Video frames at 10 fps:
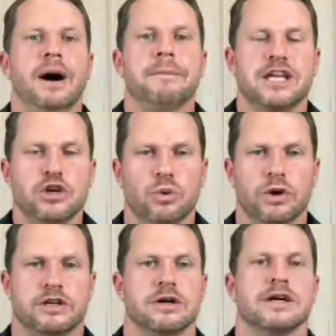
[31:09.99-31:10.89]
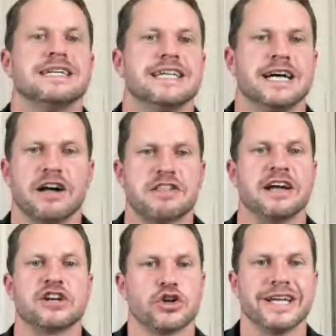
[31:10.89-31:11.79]
you would
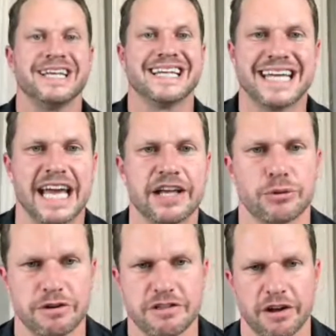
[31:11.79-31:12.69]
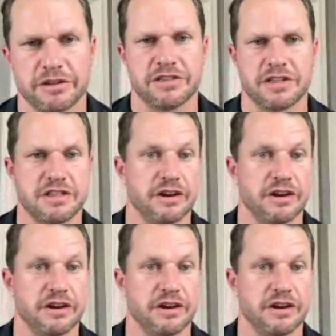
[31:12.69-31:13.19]
essentially negate the results of the study.